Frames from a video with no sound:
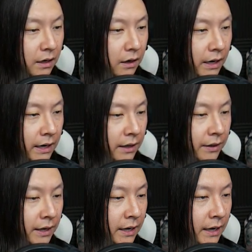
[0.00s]
All right,
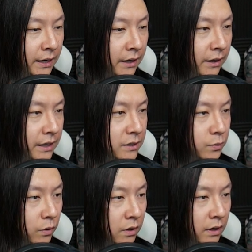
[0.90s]
and then
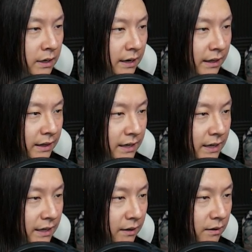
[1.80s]
this one, I
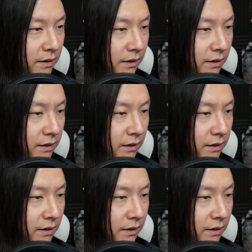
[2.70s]
think,